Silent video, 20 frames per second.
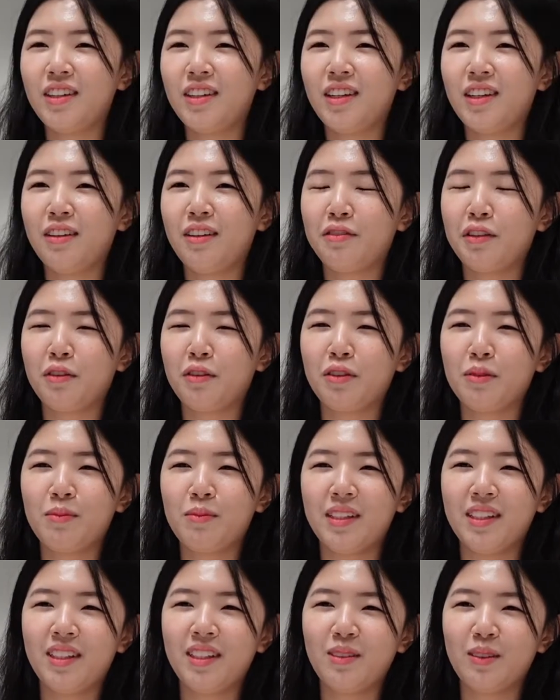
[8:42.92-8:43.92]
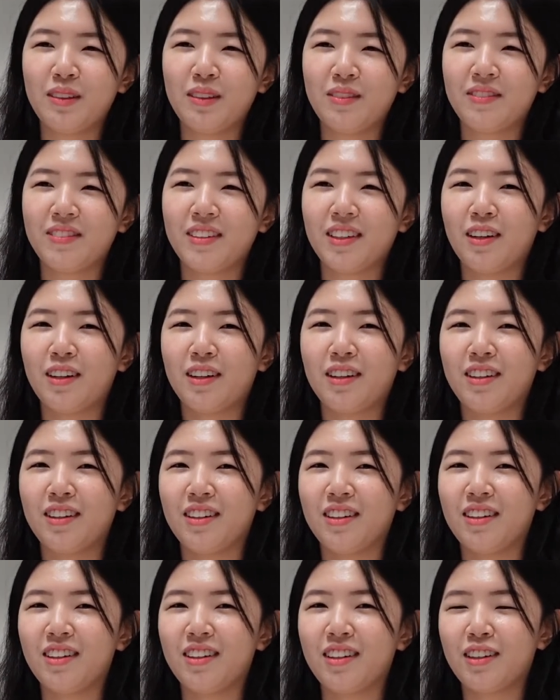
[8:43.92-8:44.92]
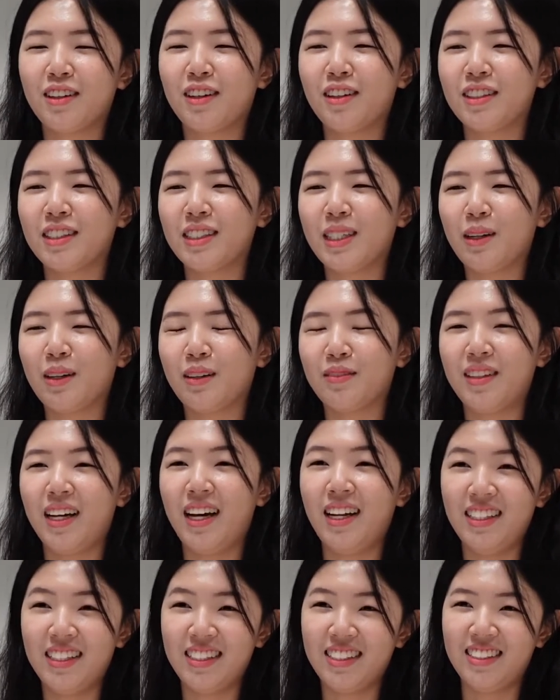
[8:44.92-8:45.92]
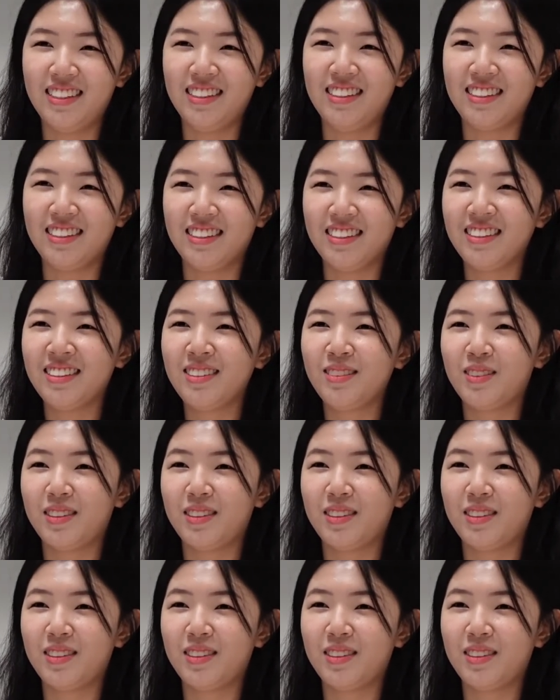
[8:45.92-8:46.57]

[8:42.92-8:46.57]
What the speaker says: if you're familiar with the concept of telekinesis,